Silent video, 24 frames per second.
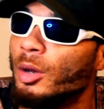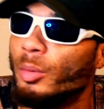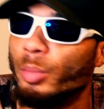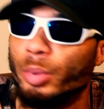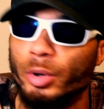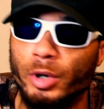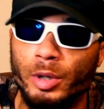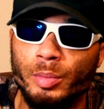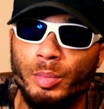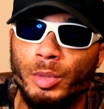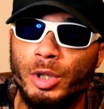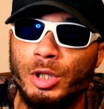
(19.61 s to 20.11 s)

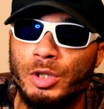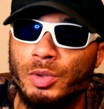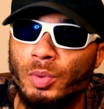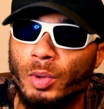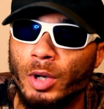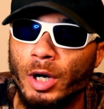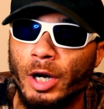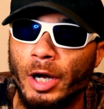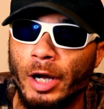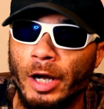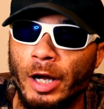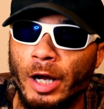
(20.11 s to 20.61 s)
pretty much
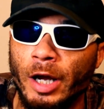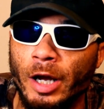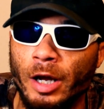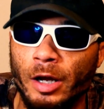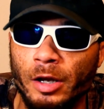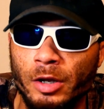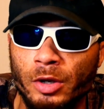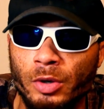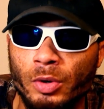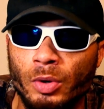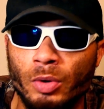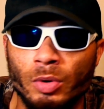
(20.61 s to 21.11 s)
what I
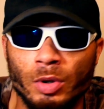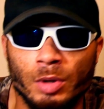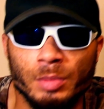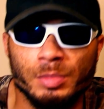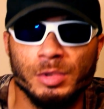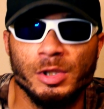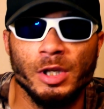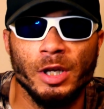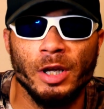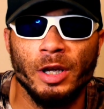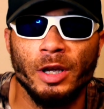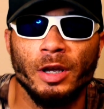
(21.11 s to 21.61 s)
got, you know what I'm
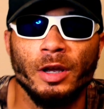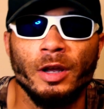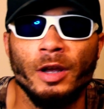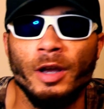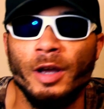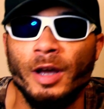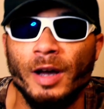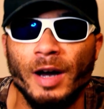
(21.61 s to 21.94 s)
saying?